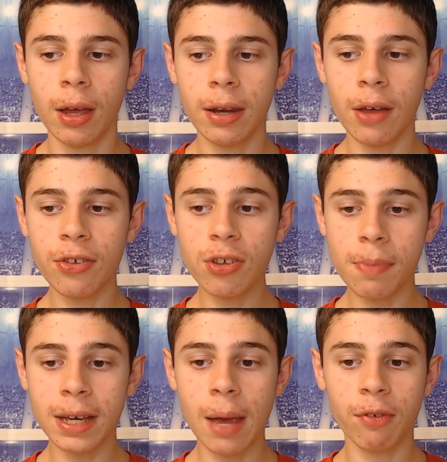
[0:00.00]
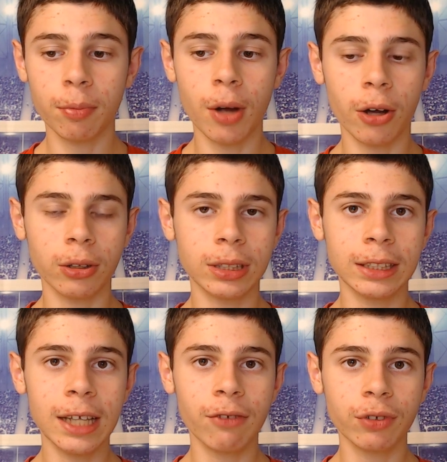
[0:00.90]
Now, this is a big game for the Broncos,
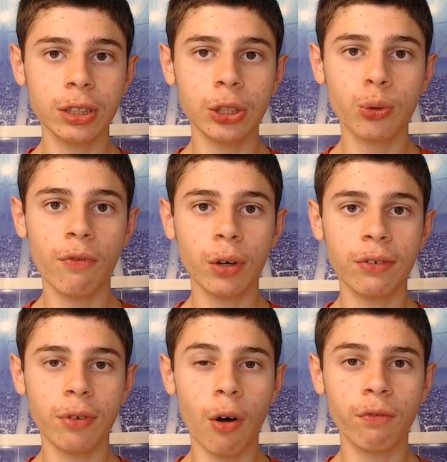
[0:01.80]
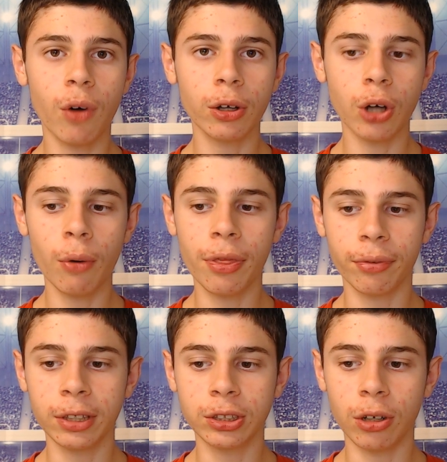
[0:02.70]
as they really need to avoid falling to 0-3
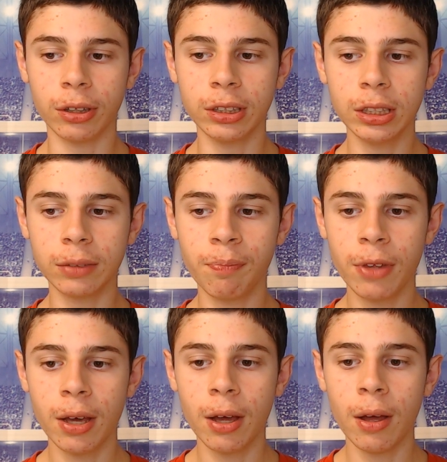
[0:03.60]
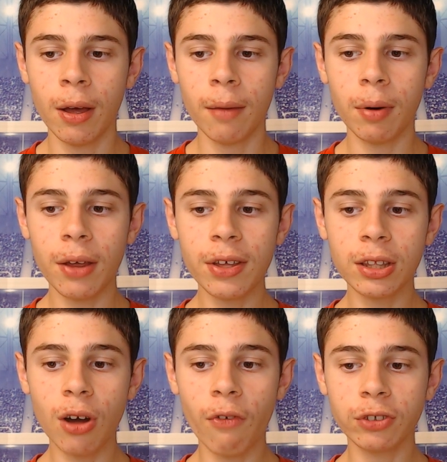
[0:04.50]
to start the season. But I think
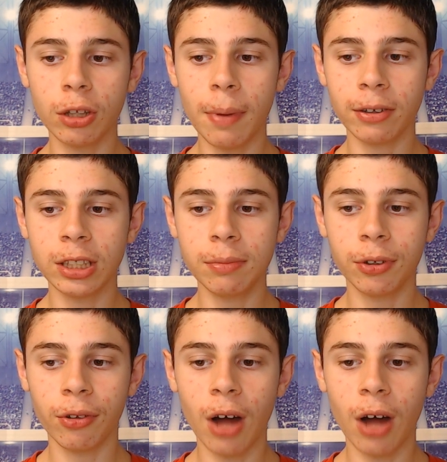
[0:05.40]
the Dolphins are the better team here.